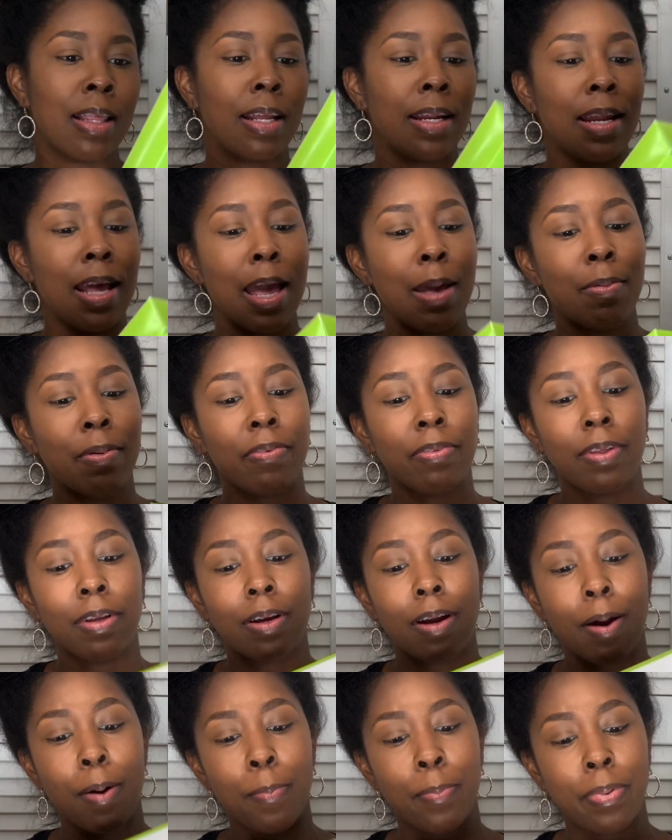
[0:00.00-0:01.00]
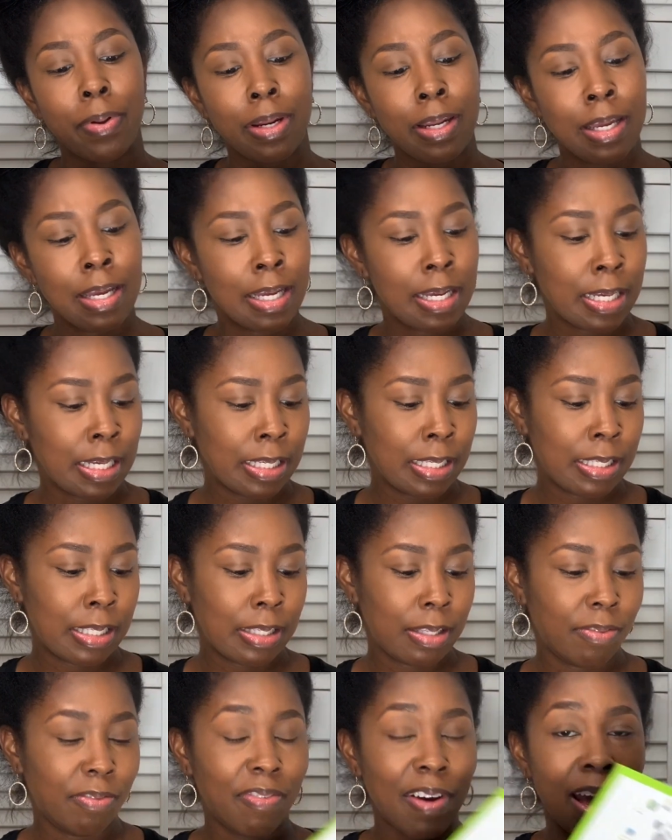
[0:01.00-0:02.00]
the name of the company is
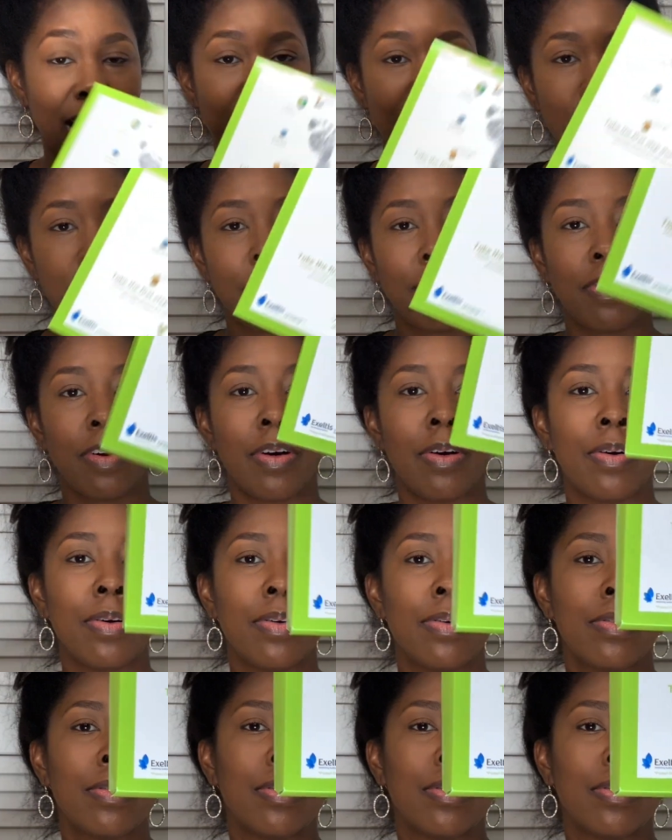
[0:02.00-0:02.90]
Vitafol.